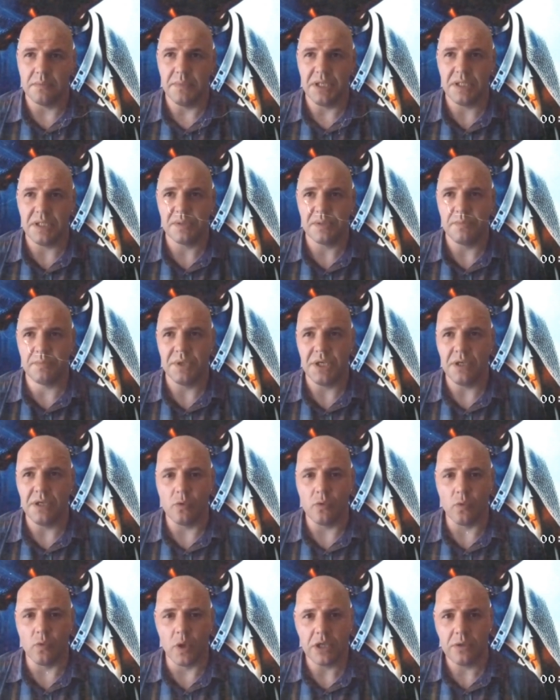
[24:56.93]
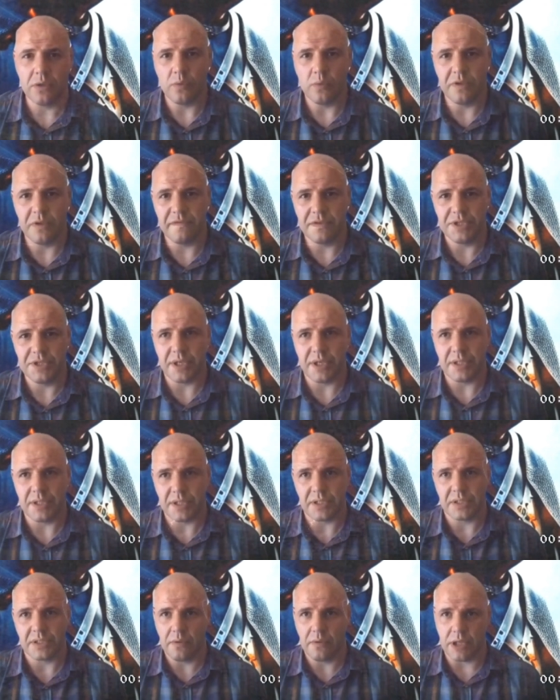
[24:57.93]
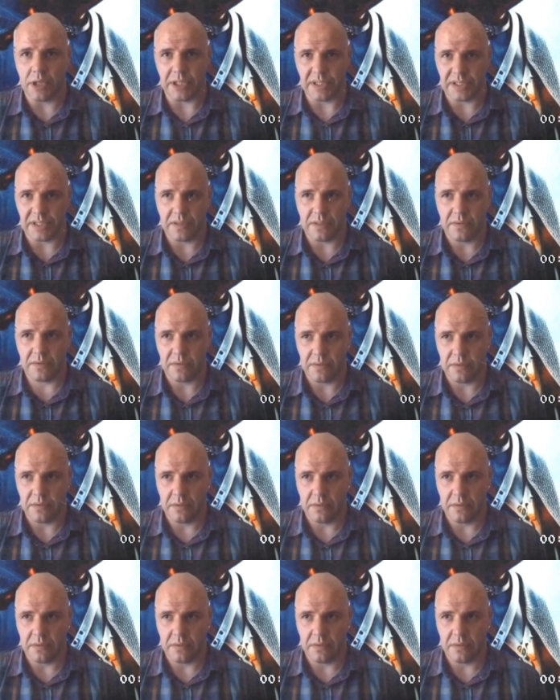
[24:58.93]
means being one with Jesus Christ,